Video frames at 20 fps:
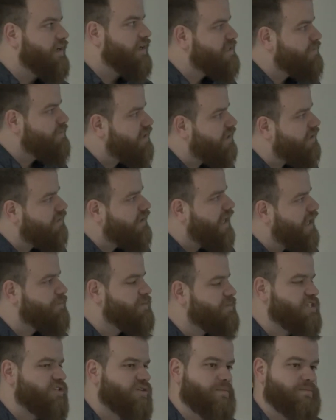something called
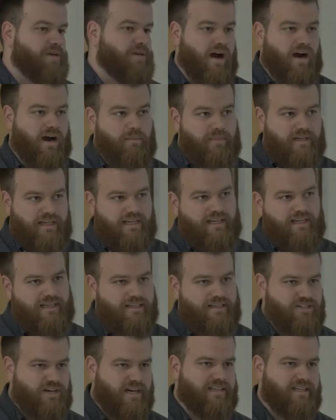ECMAScript Harmony,
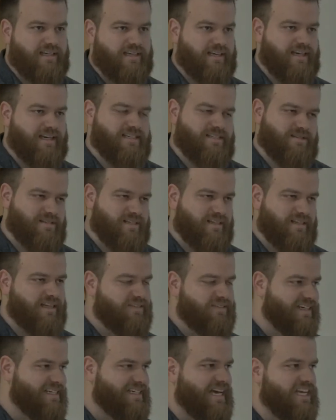because there's a lot
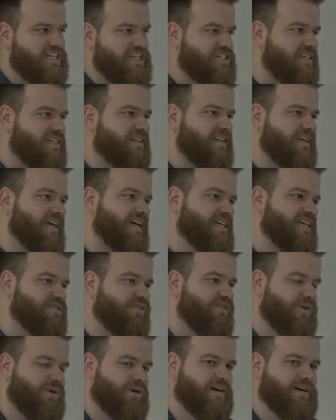of contention in the
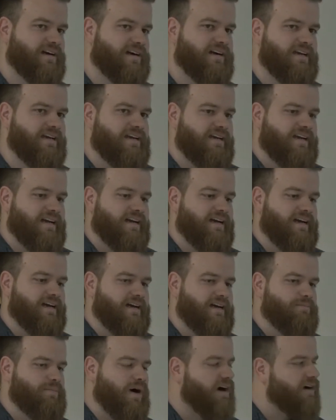ES4
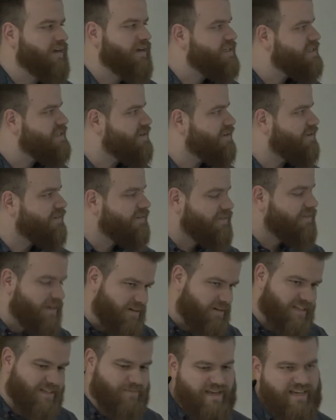parties, so they
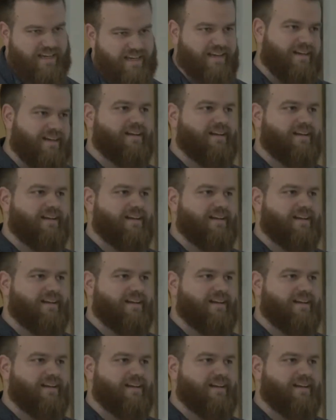wanted to make it